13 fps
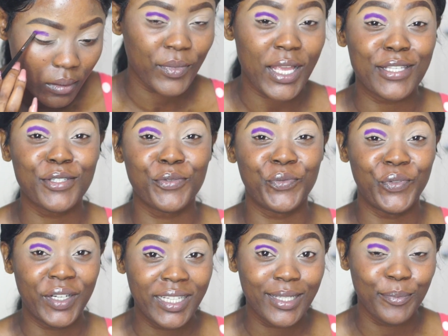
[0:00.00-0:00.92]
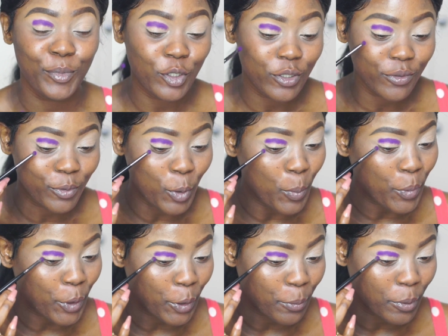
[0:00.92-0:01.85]
That's a really beautiful
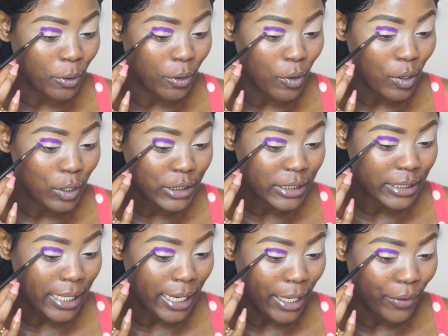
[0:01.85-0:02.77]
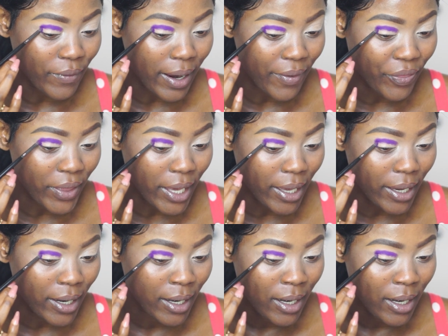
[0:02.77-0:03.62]
purple shade right there.